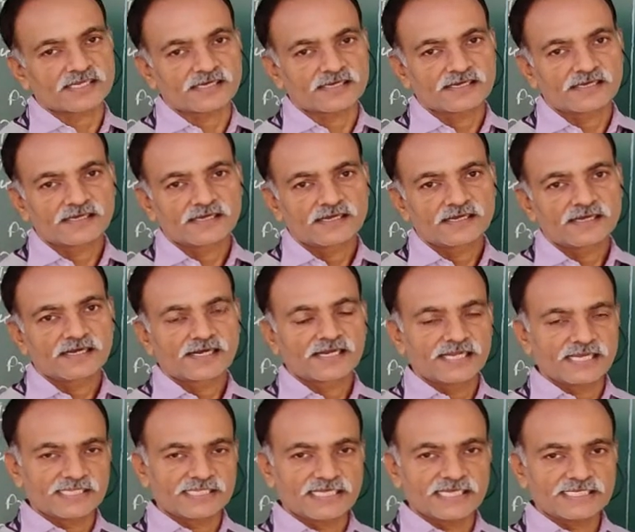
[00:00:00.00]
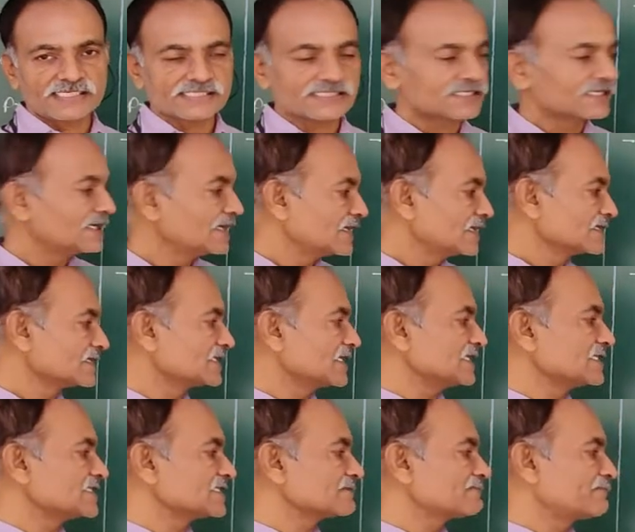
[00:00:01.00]
Clear this? This
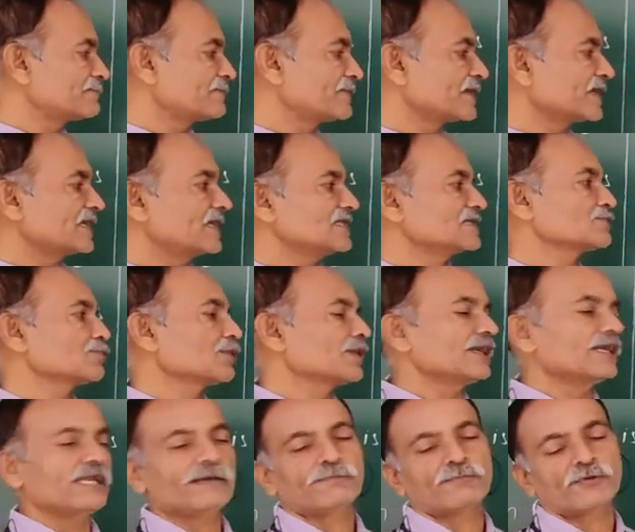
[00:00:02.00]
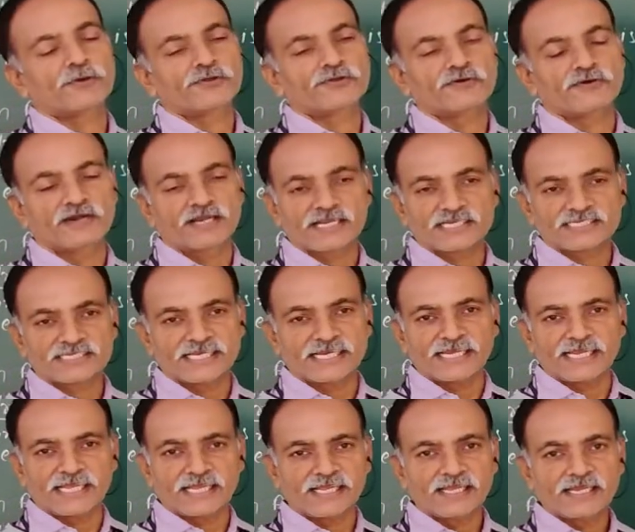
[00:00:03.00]
figure is only for your
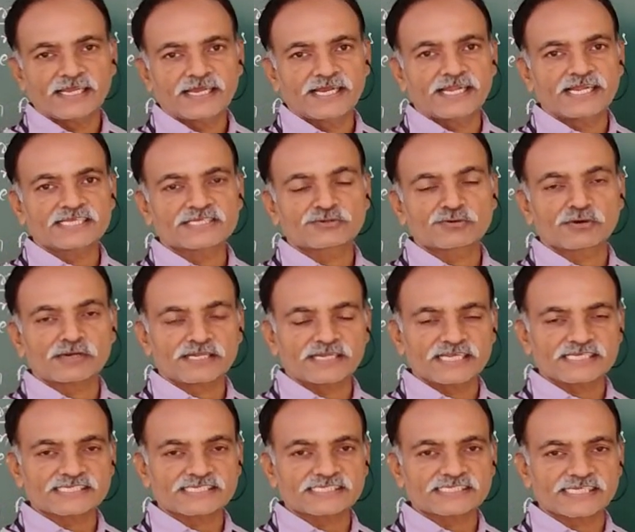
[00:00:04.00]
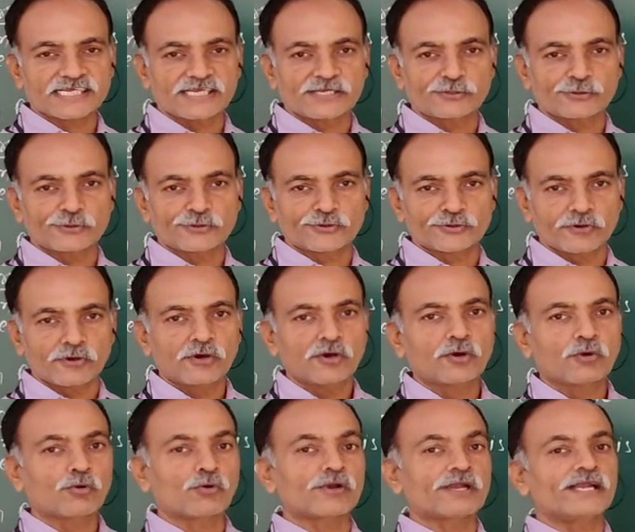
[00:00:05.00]
understanding. It is not necessary to do.
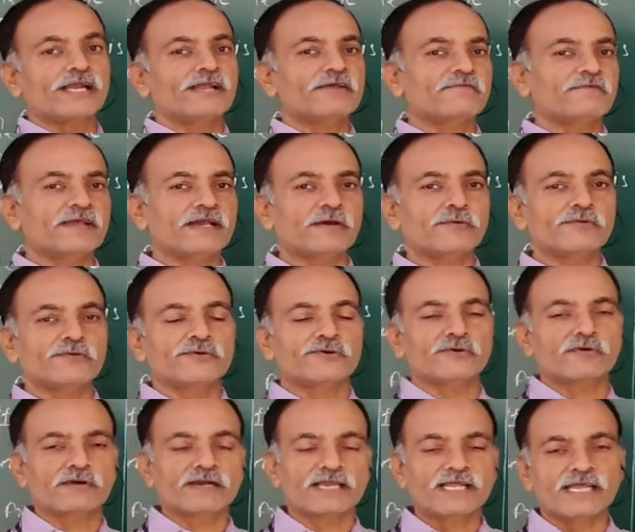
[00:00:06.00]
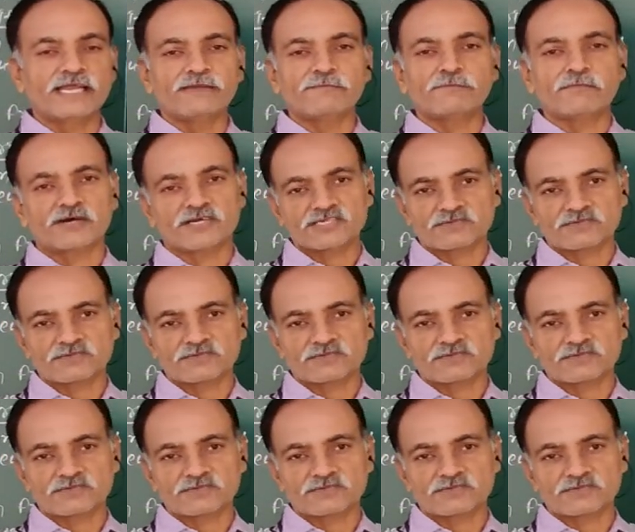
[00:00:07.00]
Already we have drawn in first part.